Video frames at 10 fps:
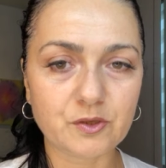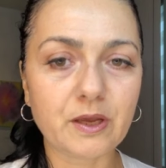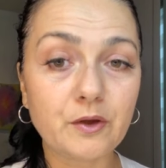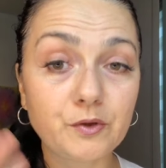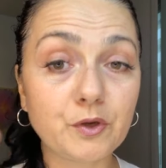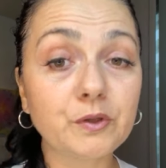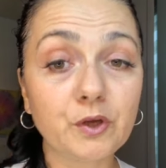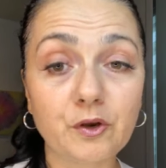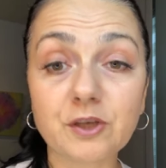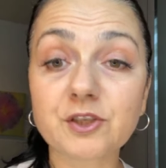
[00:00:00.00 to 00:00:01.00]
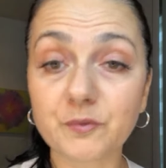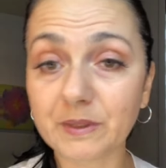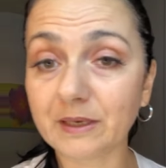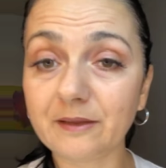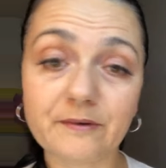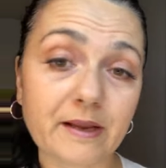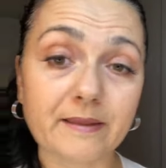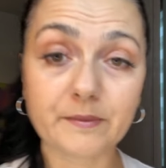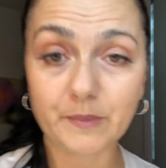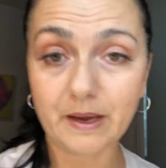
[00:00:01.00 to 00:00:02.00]
Okay, so now you know the
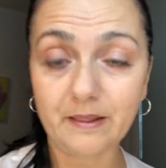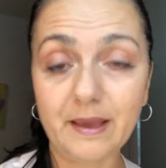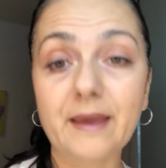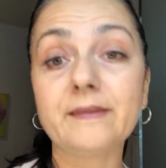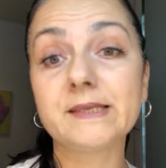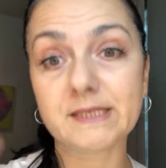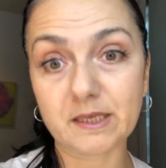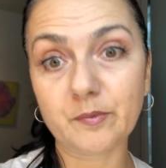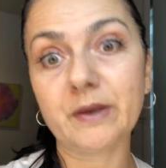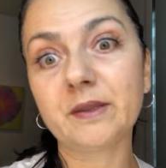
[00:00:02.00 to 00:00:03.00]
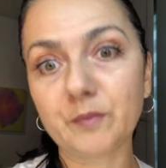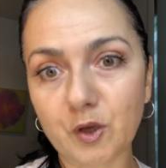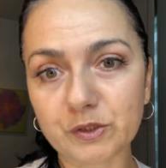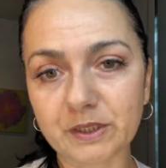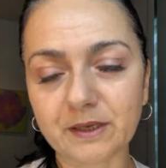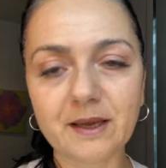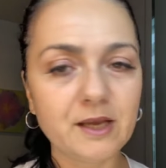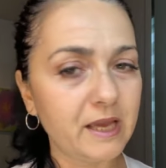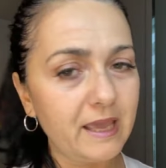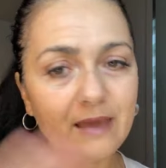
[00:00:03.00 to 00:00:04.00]
connection with the liver and the bile and the SIBO and
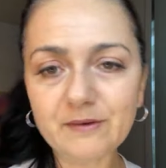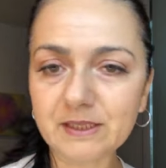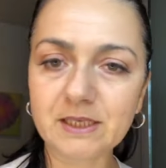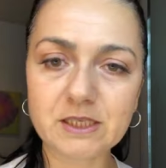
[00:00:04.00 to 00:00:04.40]
the bloating.